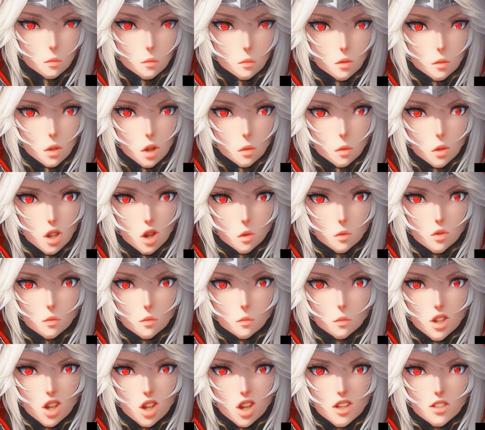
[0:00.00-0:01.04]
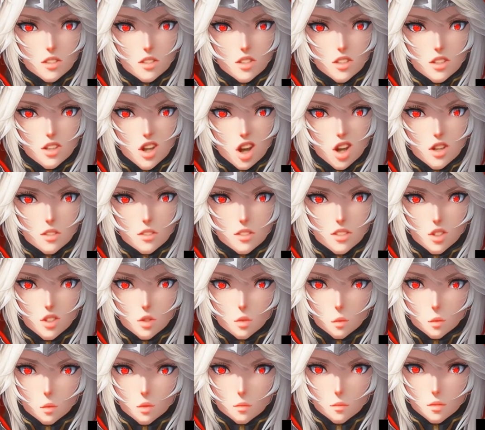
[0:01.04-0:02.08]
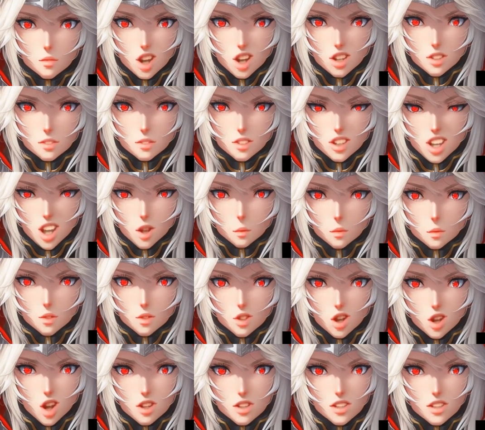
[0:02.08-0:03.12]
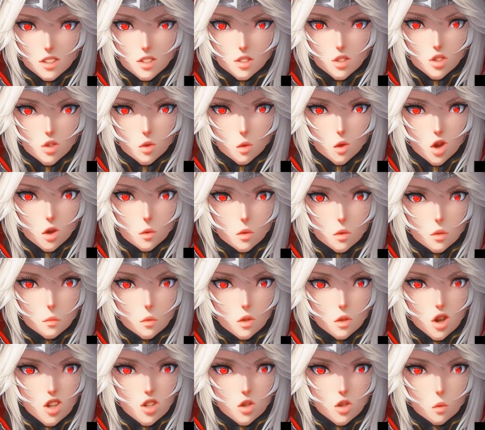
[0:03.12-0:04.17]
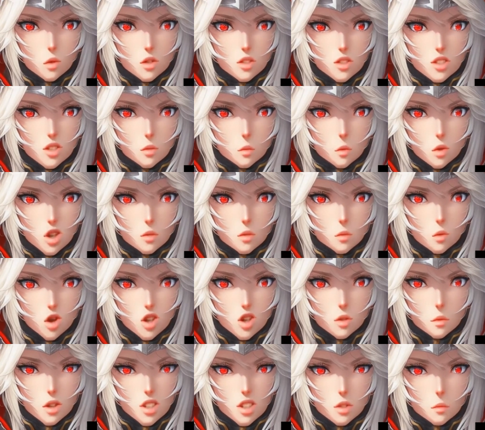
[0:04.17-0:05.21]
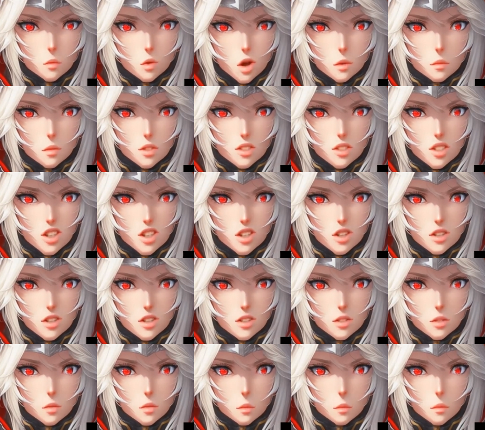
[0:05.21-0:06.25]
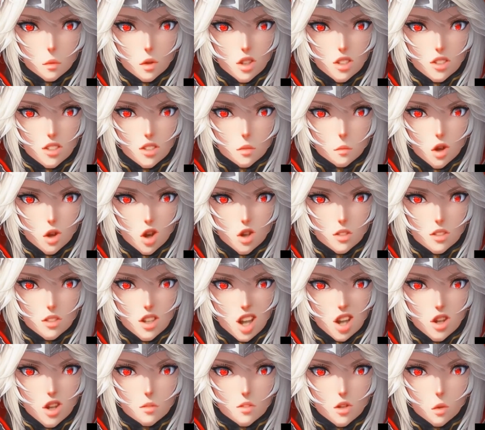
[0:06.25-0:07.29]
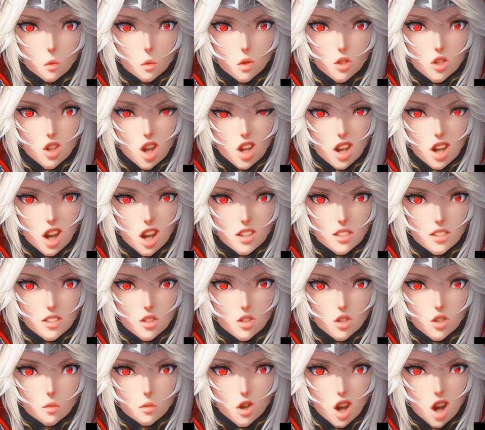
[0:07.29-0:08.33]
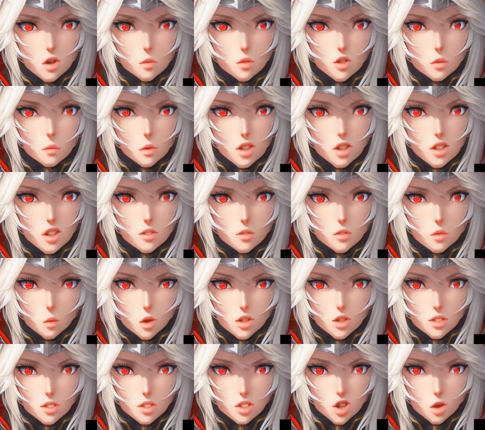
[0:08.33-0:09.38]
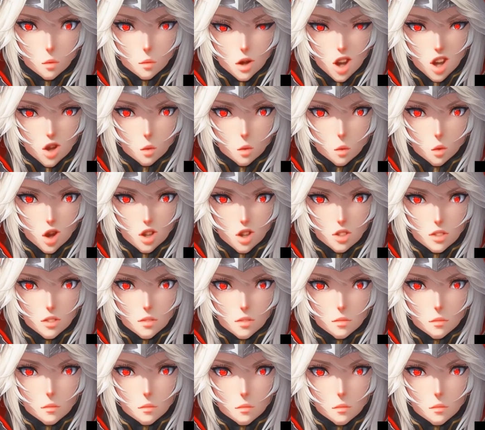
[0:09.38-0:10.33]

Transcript: but maybe I was blind to not see through the fact that I was not in a story with plot twists to bring forth my supremacy, but a small life in which I had to survive with my loved ones no matter what.